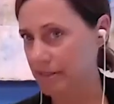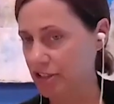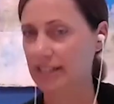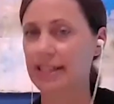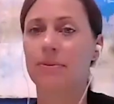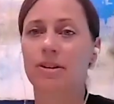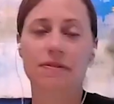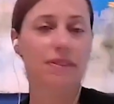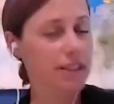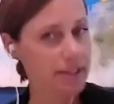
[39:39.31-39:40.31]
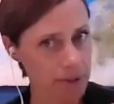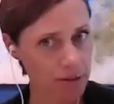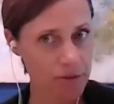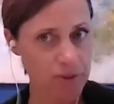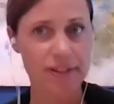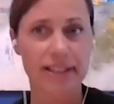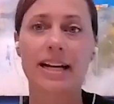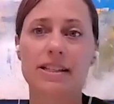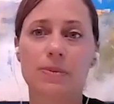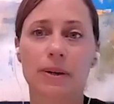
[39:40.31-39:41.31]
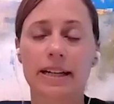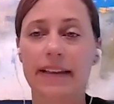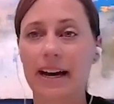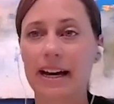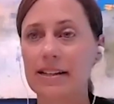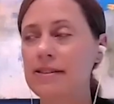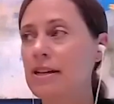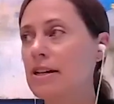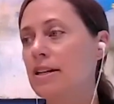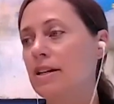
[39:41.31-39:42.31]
I'm going to check that one off the list. I'm going to move to the next one. And that is